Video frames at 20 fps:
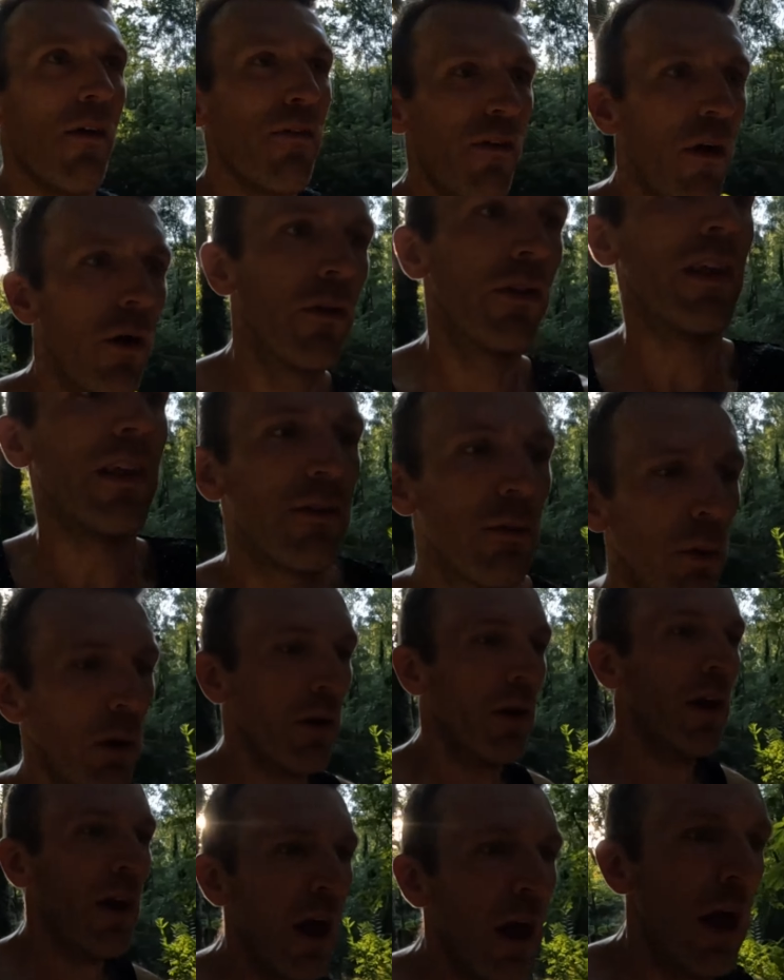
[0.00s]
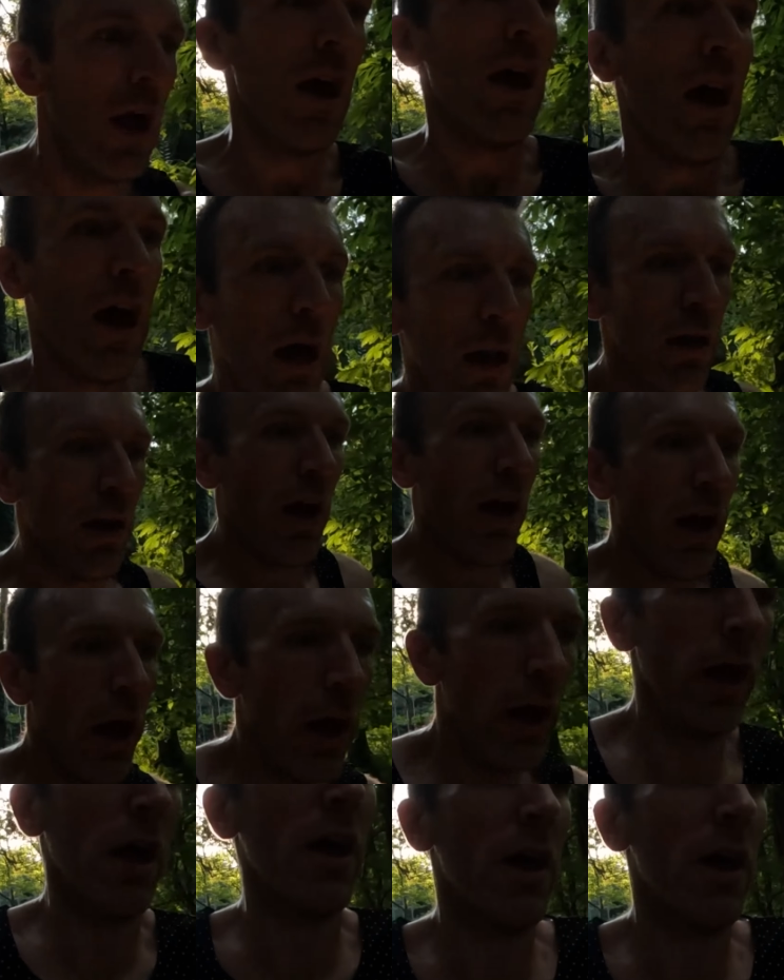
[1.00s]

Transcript: effort on this one and uh,